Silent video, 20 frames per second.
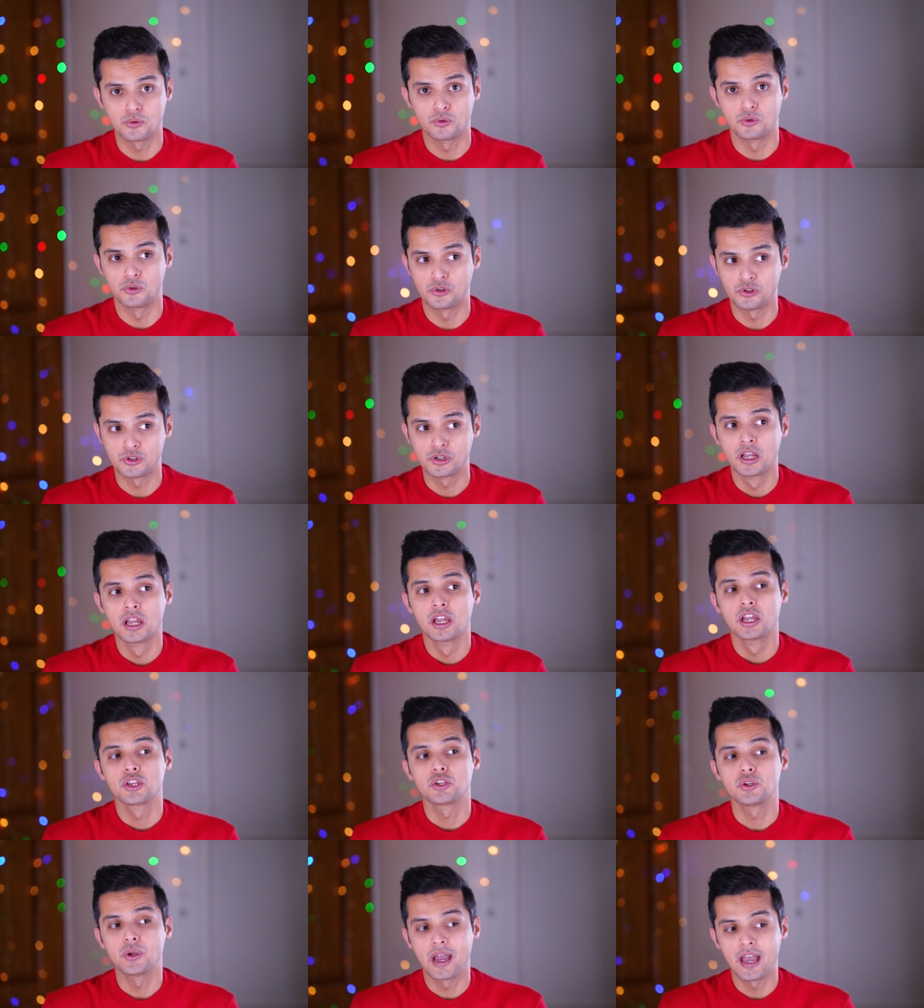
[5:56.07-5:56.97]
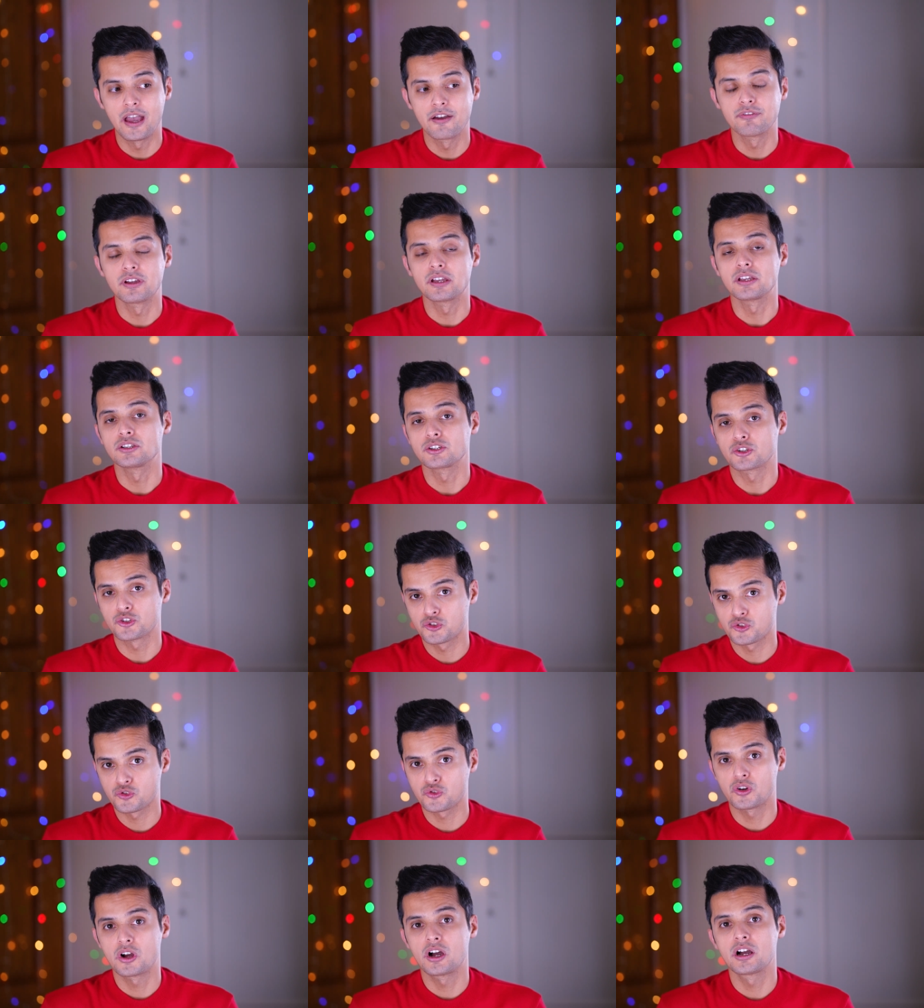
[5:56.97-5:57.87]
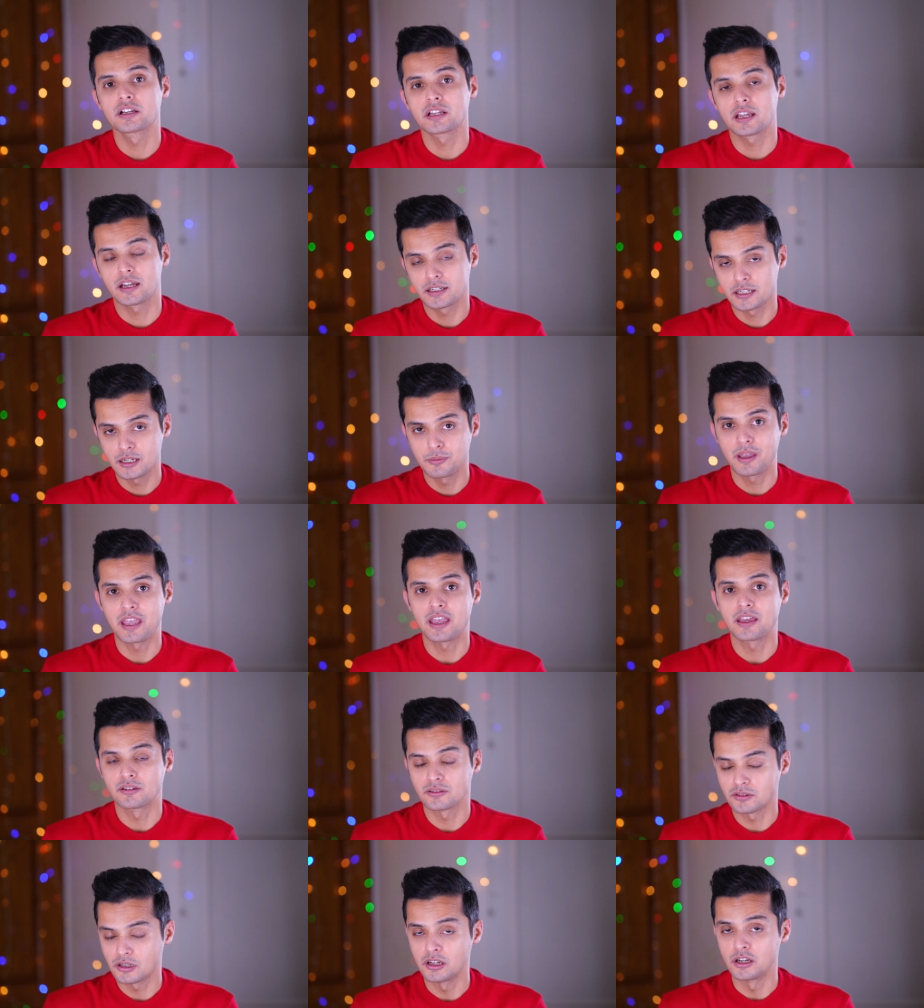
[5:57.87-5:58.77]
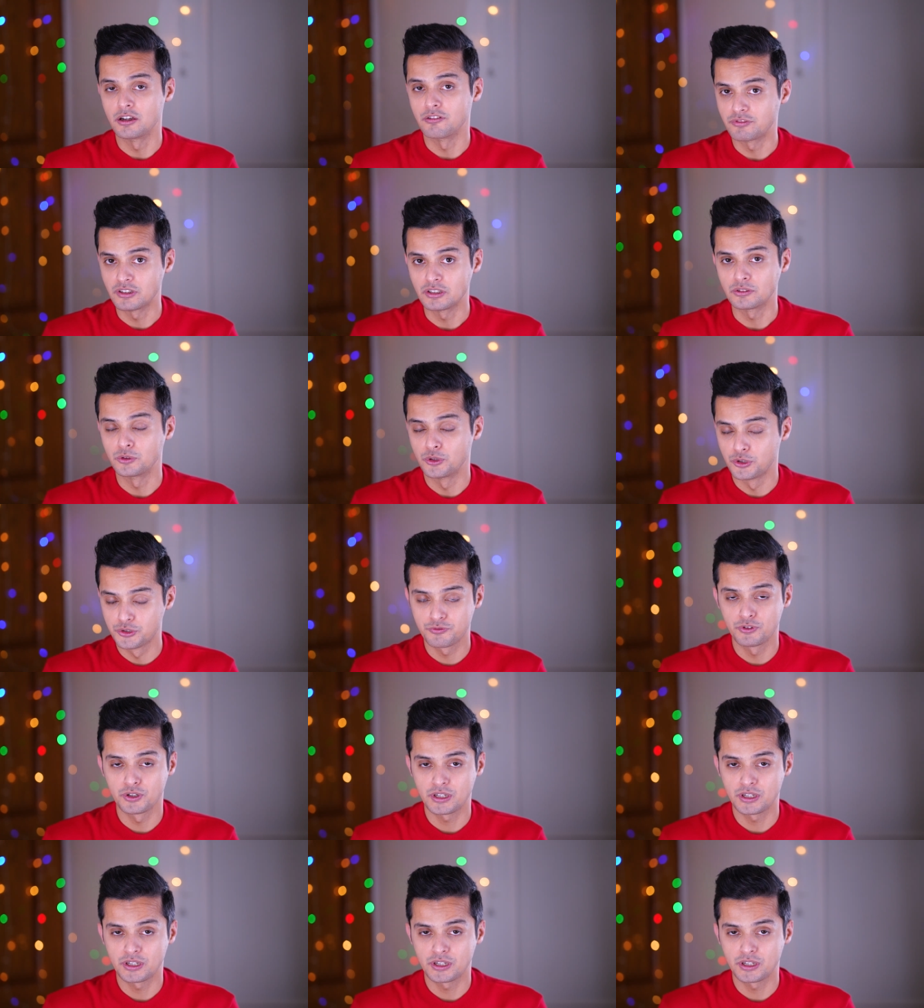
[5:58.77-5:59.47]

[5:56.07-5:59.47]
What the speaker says: or you have a strong command of English